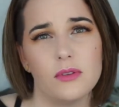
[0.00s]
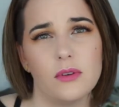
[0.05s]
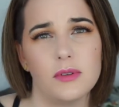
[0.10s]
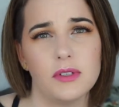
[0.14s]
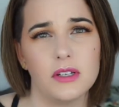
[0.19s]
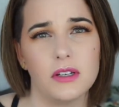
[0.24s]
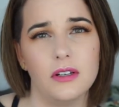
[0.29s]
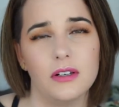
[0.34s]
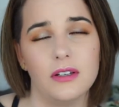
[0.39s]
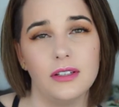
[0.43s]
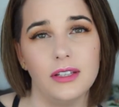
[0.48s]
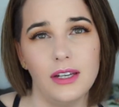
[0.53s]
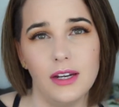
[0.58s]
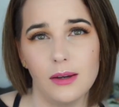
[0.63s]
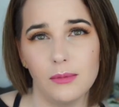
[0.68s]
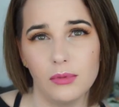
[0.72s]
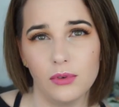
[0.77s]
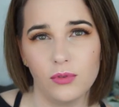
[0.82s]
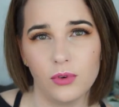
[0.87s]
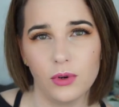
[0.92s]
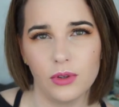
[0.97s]
so I wasn't going to clean
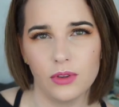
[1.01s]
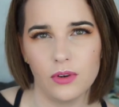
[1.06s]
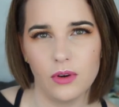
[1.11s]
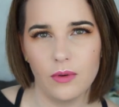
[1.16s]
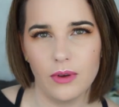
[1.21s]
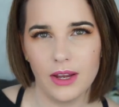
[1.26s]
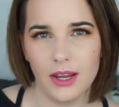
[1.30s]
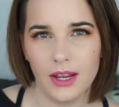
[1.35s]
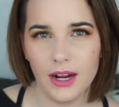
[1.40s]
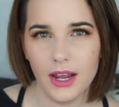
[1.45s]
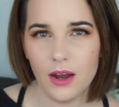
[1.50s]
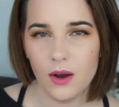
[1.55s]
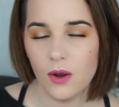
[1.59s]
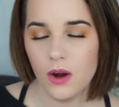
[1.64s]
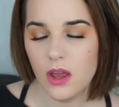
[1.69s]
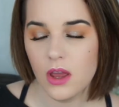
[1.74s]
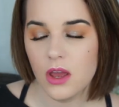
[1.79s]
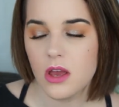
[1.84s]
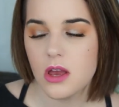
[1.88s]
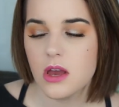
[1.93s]
it before throwing it out.